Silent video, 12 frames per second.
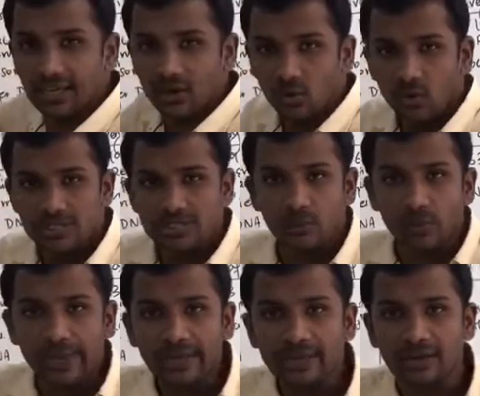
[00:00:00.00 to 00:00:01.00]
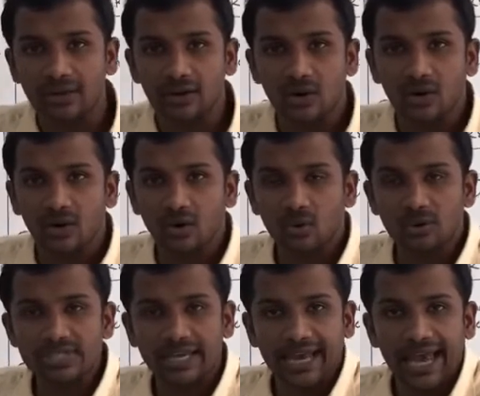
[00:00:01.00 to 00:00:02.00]
who is the vehicle or who is
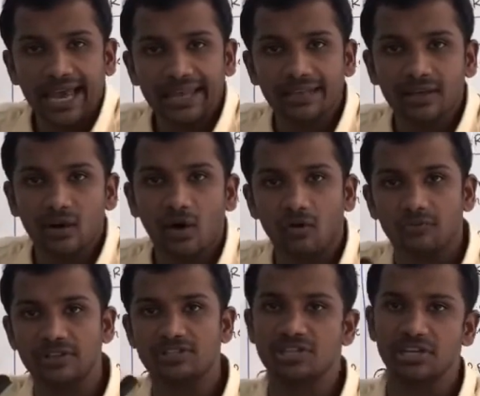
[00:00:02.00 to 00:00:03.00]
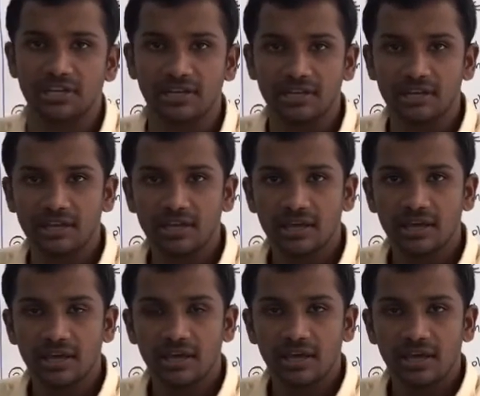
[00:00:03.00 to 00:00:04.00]
the carrier of a gene.
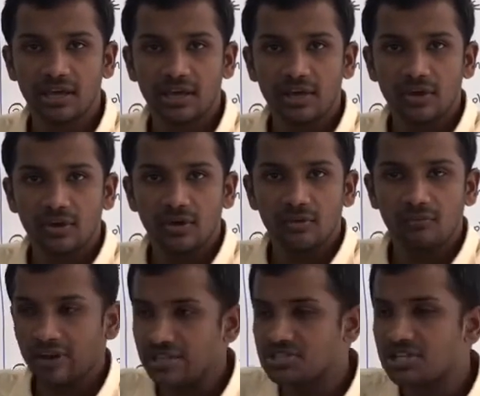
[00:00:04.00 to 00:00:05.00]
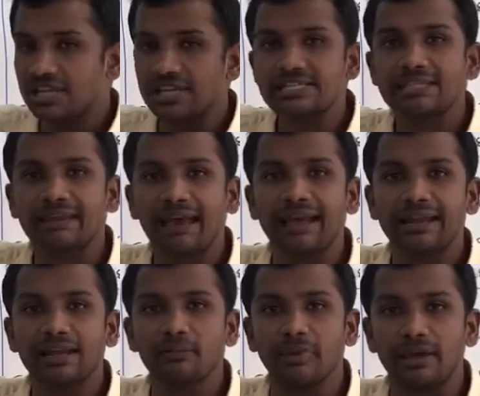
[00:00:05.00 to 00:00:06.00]
When a gene is
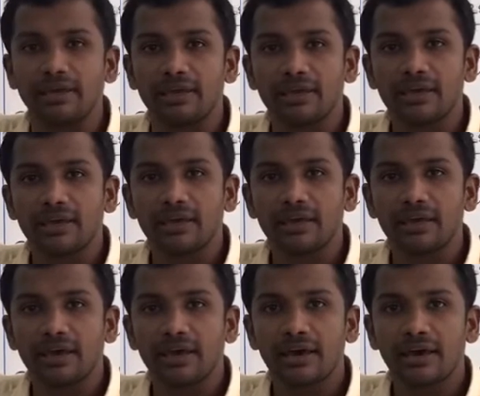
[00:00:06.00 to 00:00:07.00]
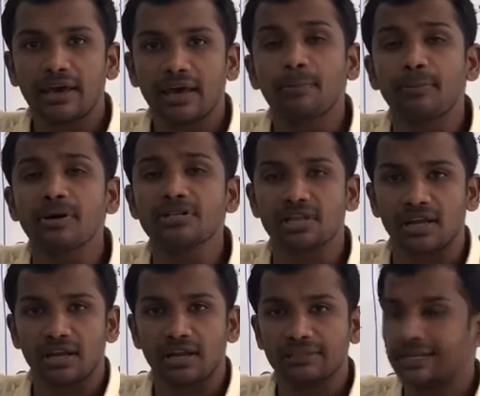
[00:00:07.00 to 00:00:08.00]
carried by a
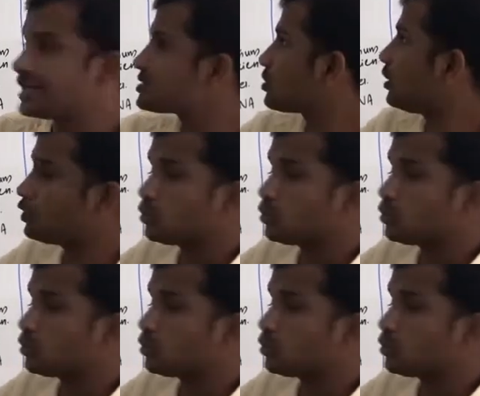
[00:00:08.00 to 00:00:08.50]
person, that is called